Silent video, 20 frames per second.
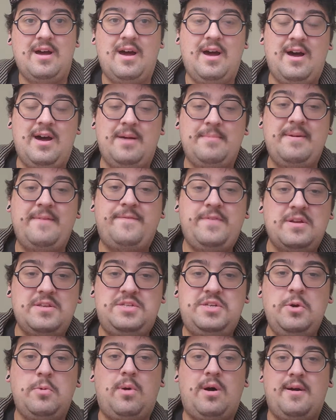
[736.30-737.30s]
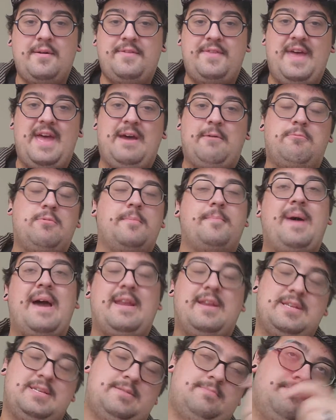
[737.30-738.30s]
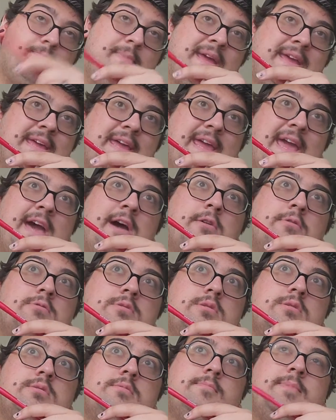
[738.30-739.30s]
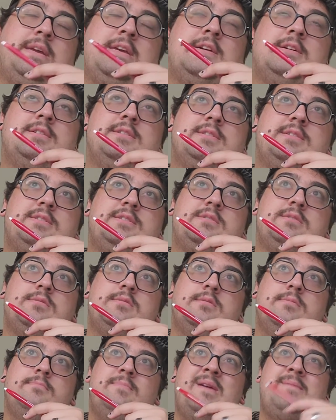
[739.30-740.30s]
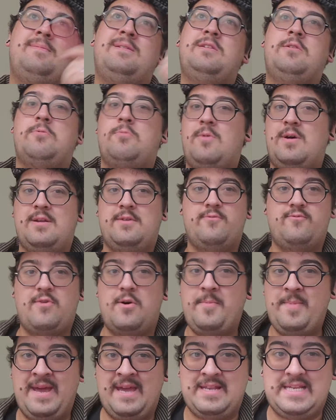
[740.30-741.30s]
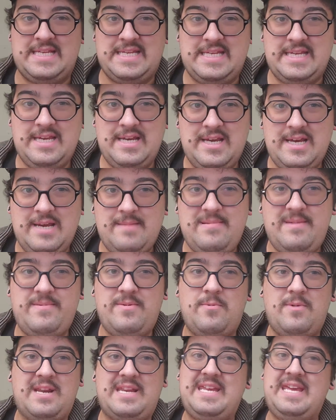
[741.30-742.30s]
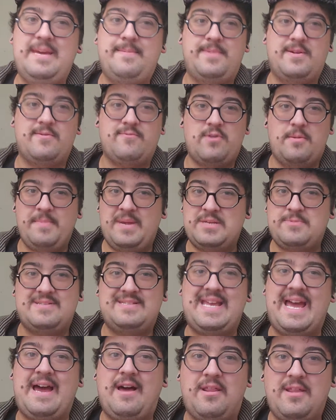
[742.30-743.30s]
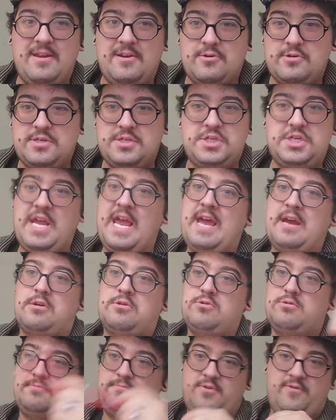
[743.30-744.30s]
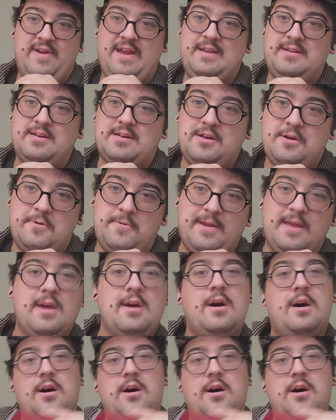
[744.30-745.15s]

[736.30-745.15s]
If you do all that, well, minus making out, because maybe you want to romance, maybe you want to keep your romance with Tali or Jack or Miranda going.